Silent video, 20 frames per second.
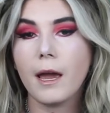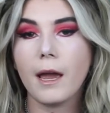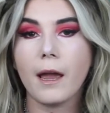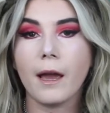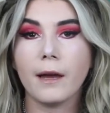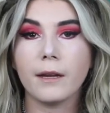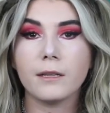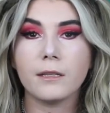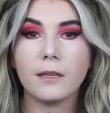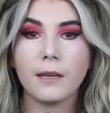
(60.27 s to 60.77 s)

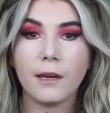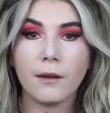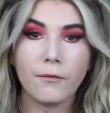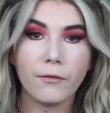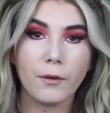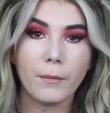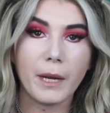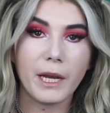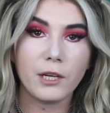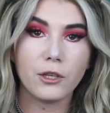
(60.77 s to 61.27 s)
and the
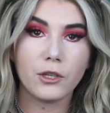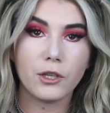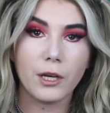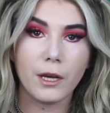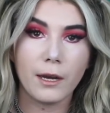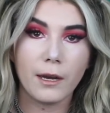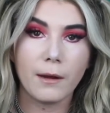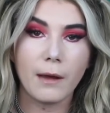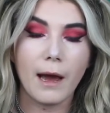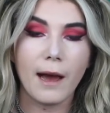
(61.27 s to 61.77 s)

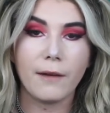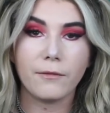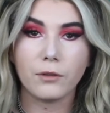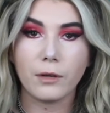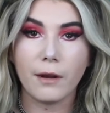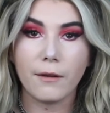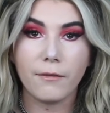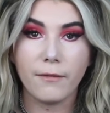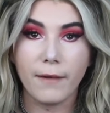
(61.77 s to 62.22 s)
information, after I